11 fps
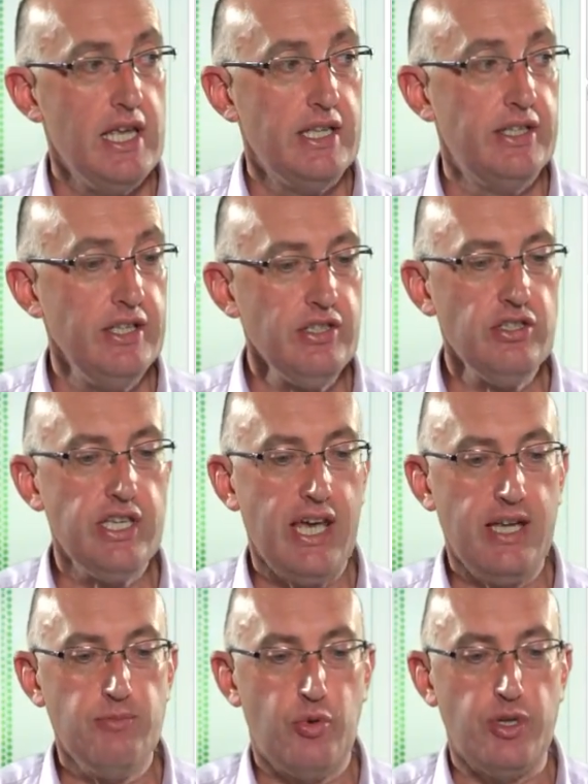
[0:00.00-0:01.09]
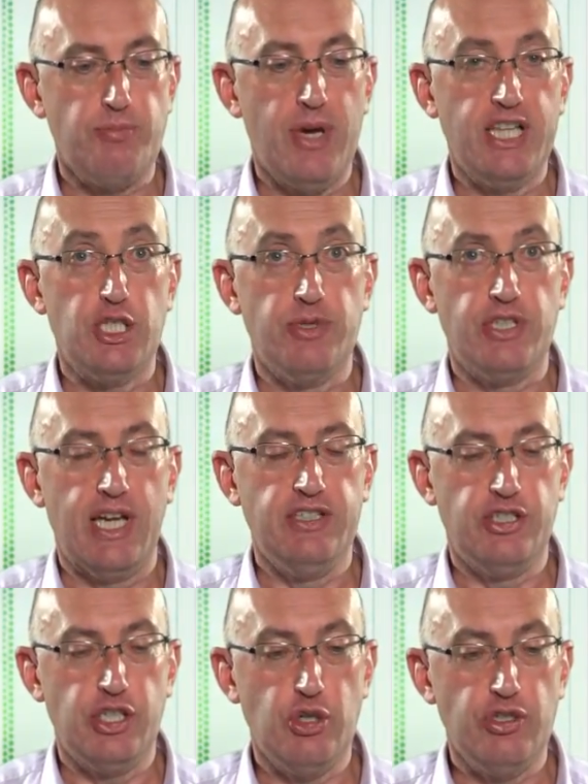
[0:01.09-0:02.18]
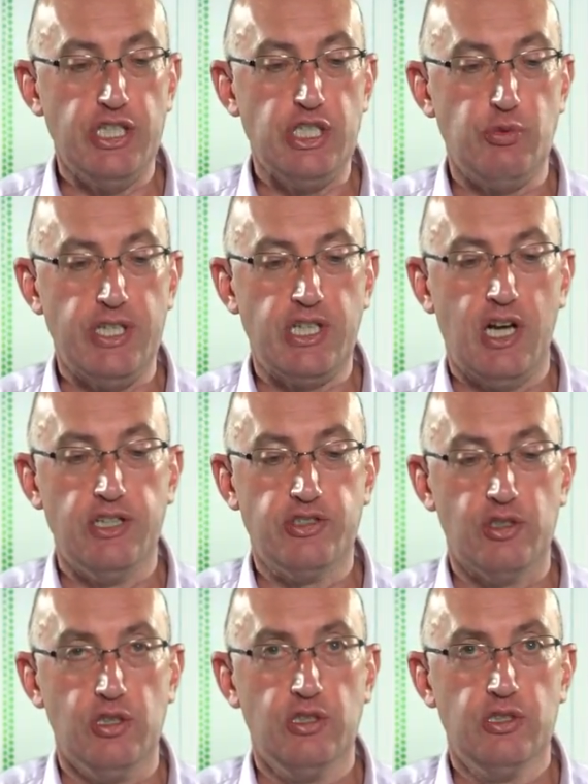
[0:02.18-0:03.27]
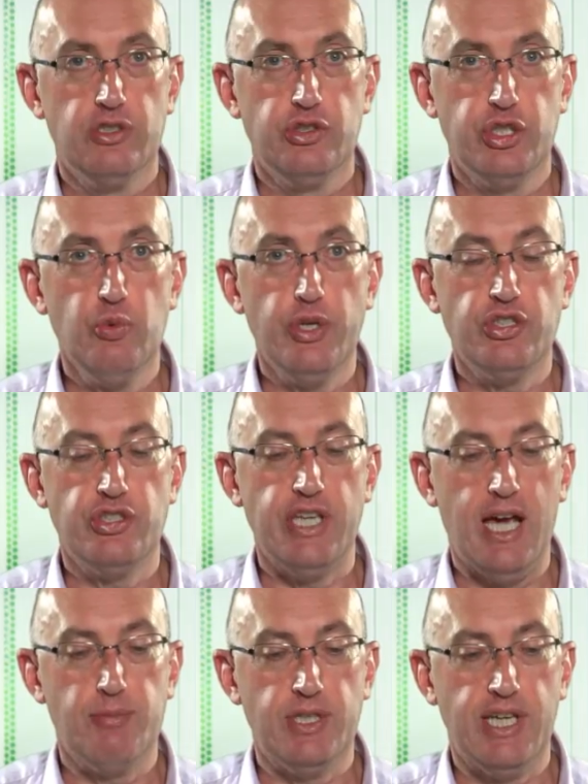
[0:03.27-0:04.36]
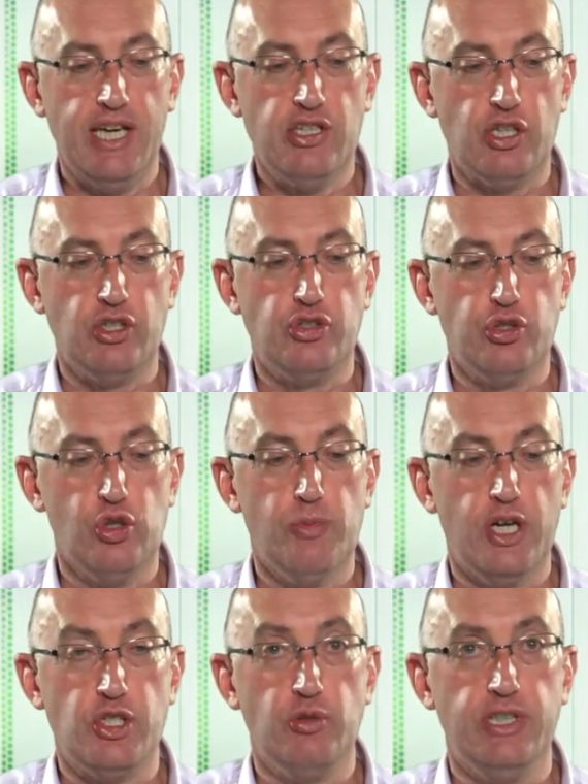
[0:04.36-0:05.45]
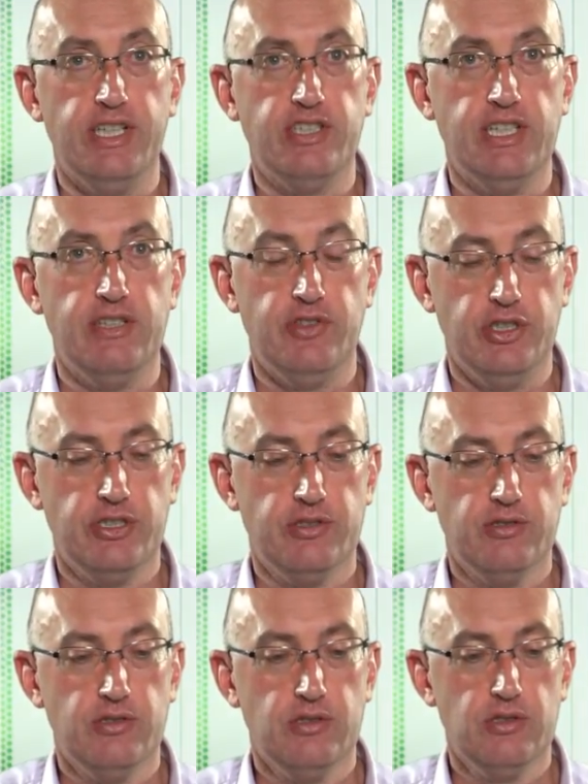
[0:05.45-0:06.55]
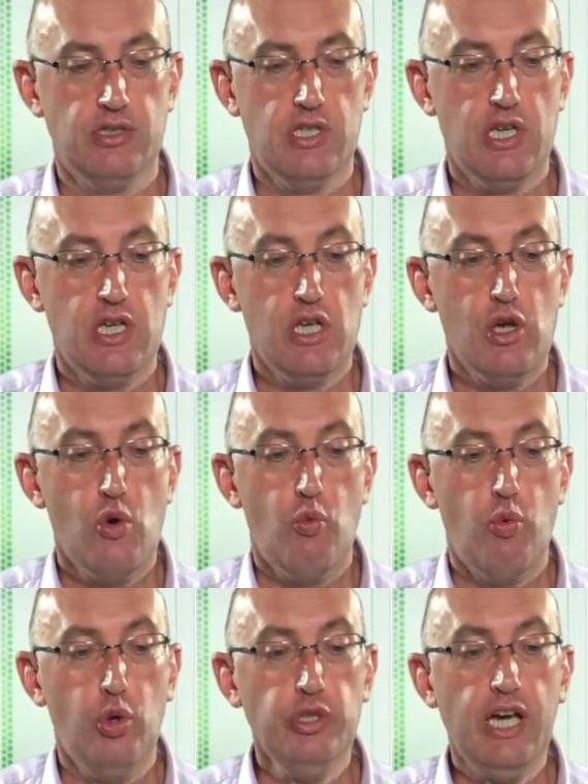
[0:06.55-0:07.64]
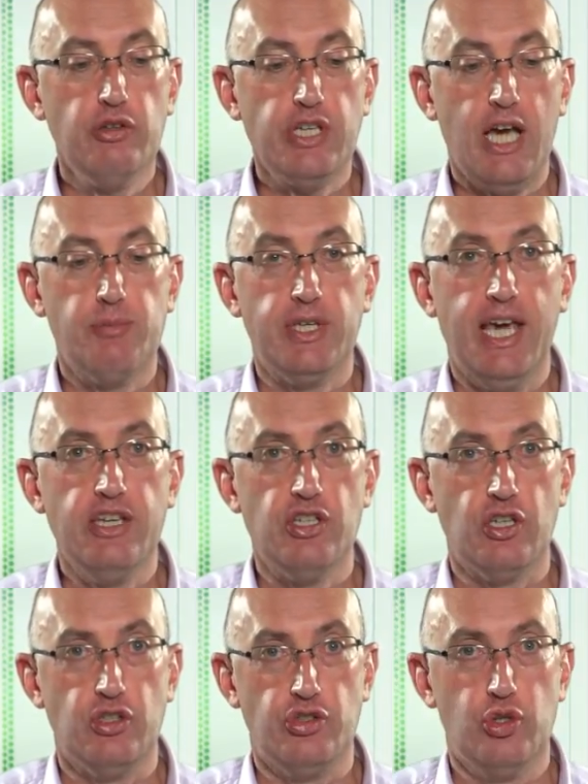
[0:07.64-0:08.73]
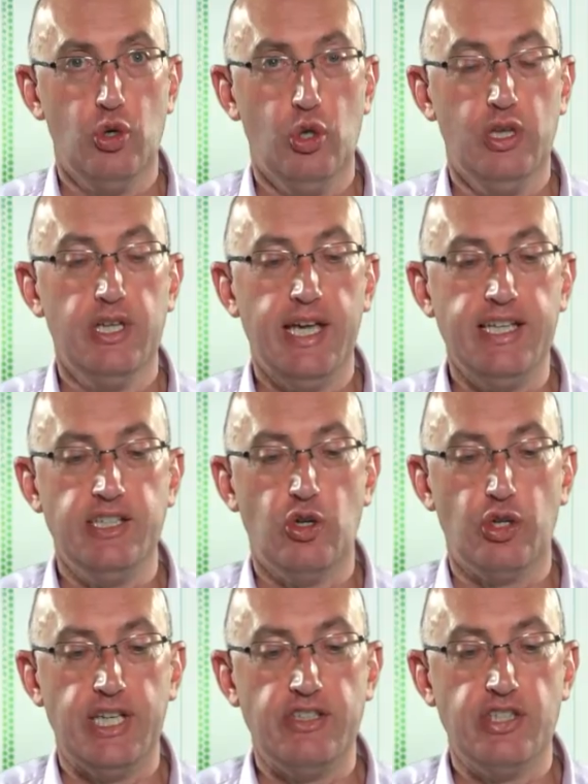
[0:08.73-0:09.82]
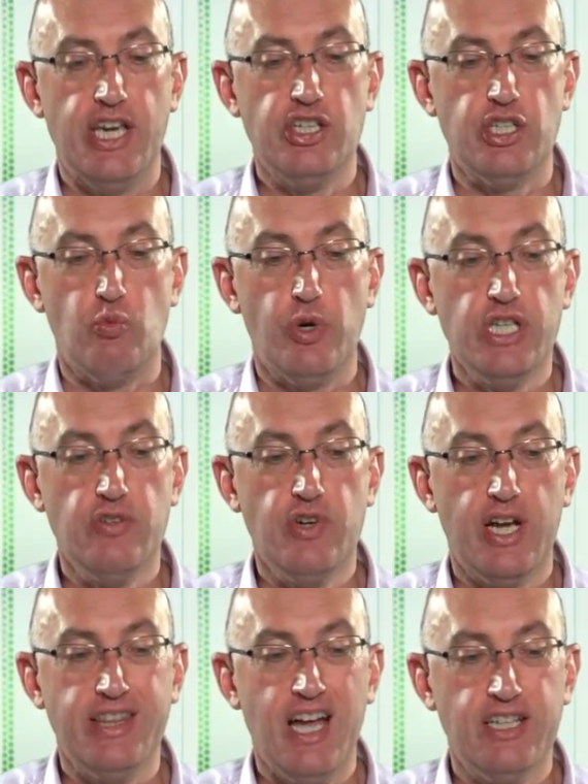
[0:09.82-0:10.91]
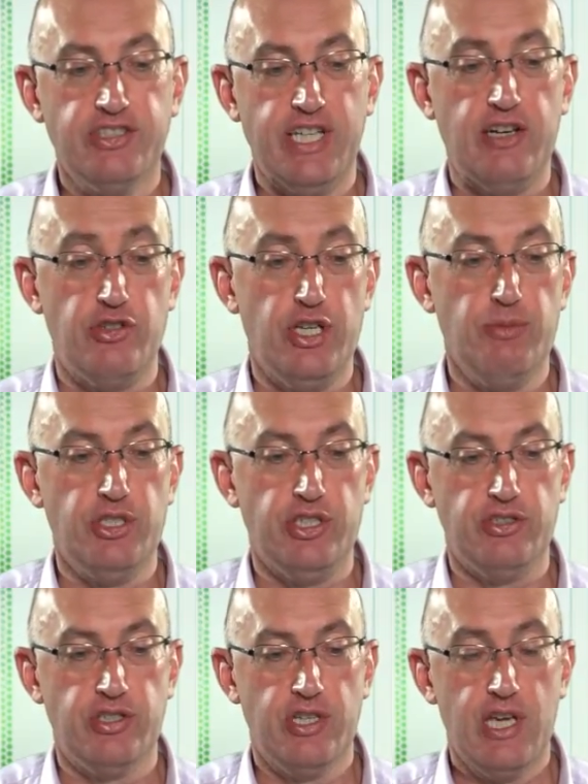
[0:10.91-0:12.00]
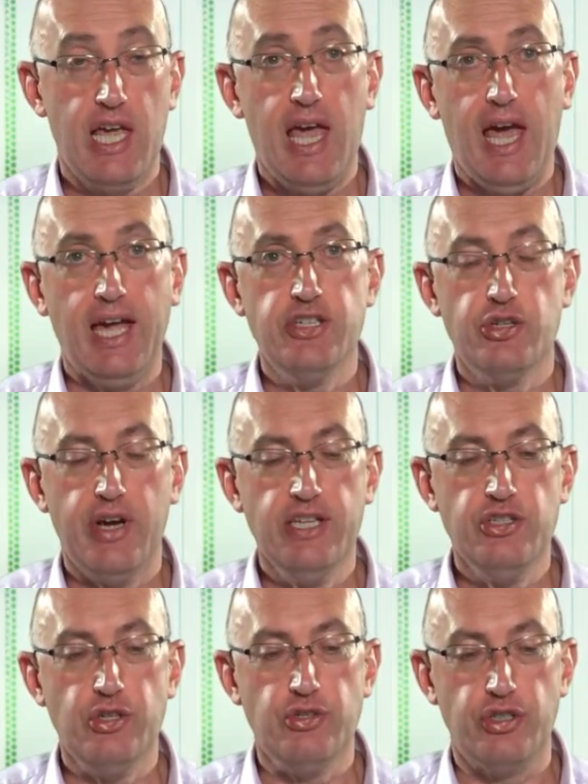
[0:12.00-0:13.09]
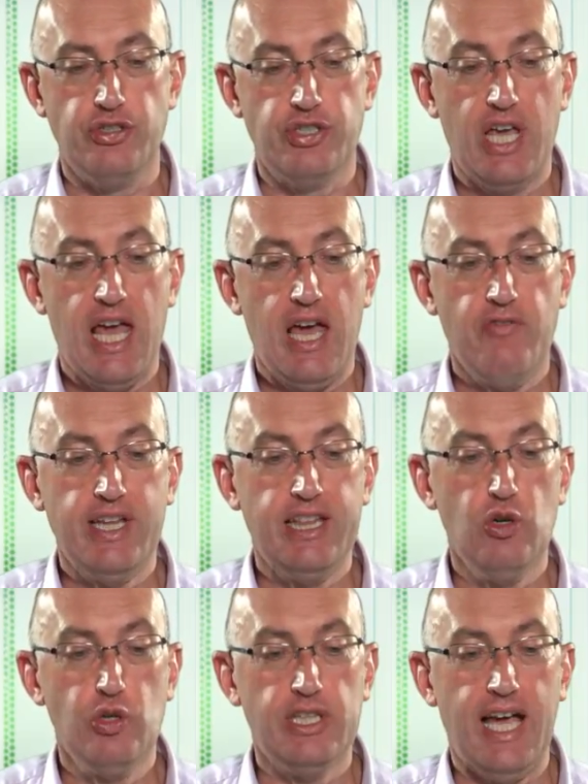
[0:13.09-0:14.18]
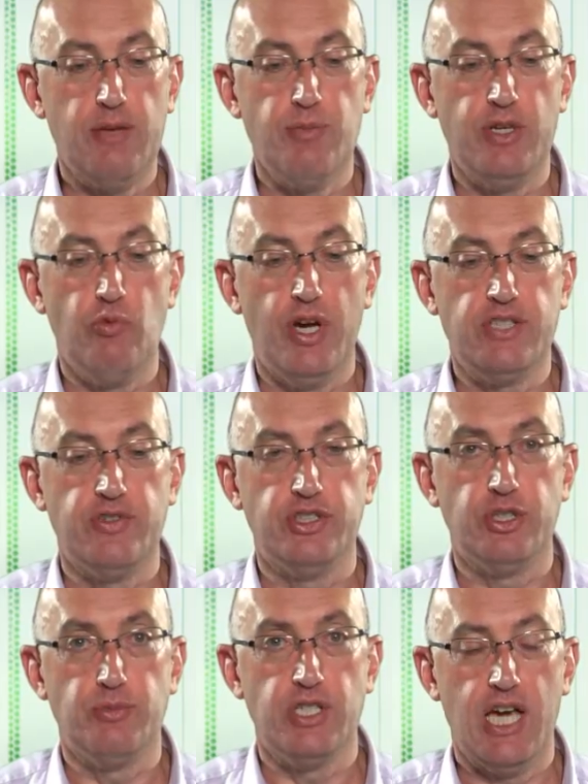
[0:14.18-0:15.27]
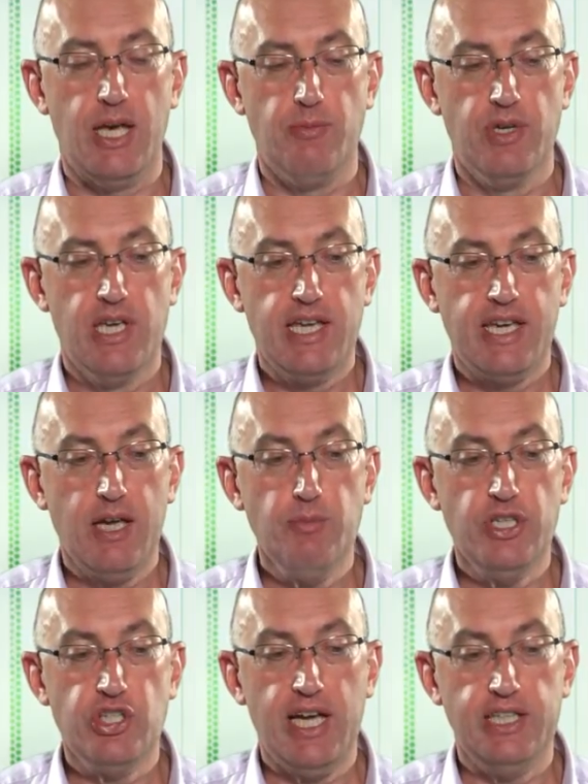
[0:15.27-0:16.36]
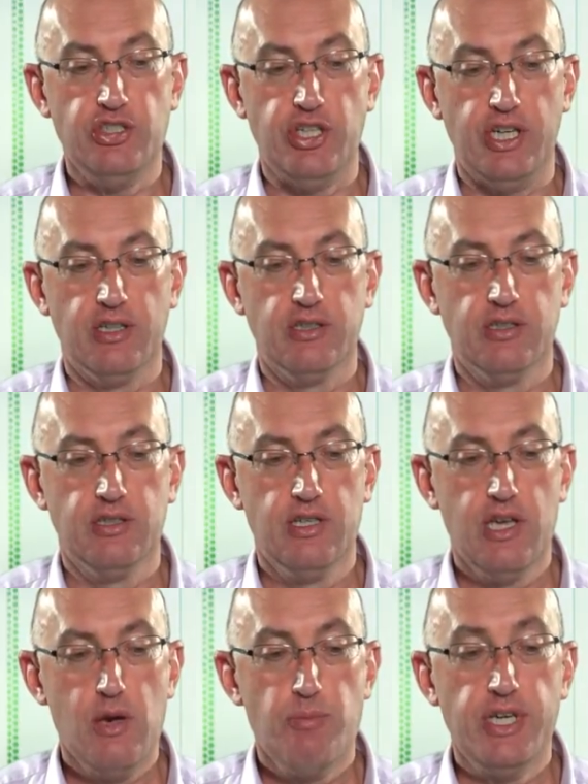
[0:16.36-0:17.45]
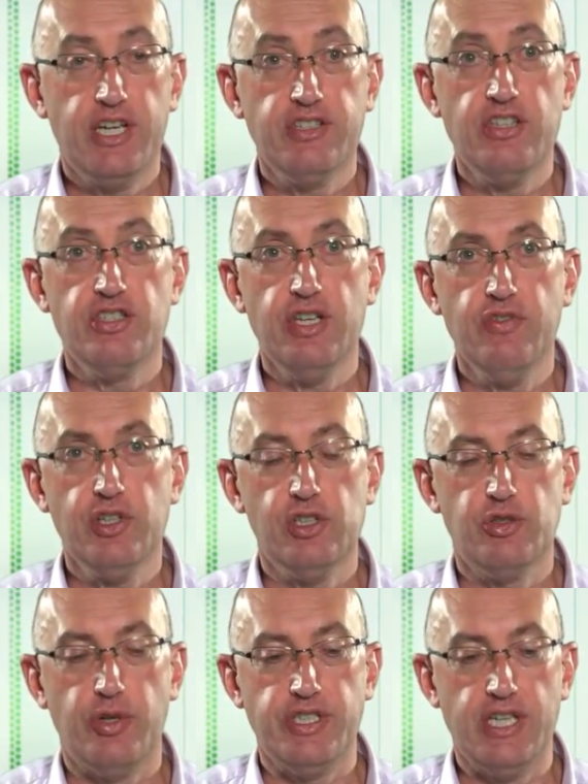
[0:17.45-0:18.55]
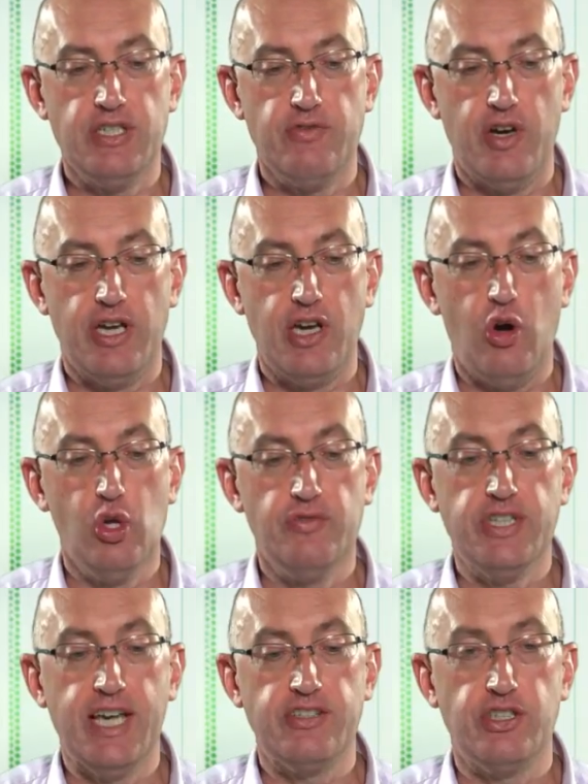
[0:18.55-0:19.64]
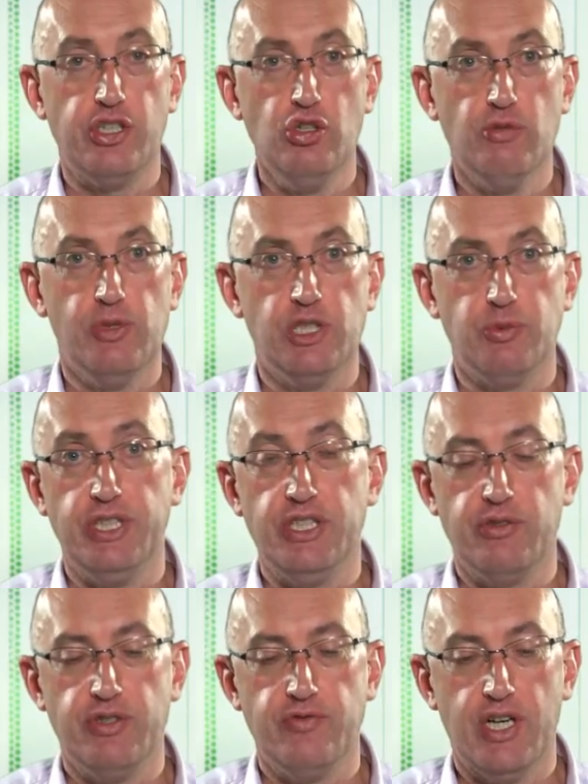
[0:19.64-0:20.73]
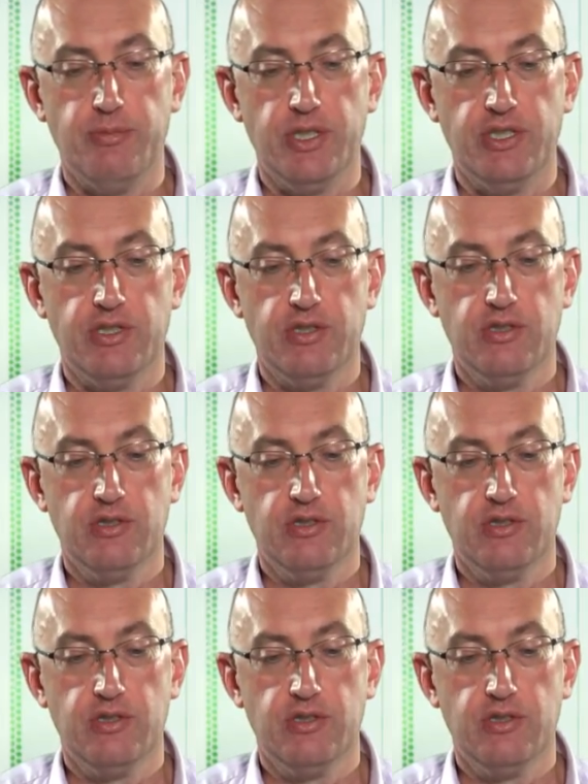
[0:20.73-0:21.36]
This is the Endpoint Management and Security Suite console, through which the Application Control module is delivered. Rolling out application control in an organization where you've got non-standard images and your end users have had local admin rights for some time can be challenging because it's difficult to identify all of the executables within your environment.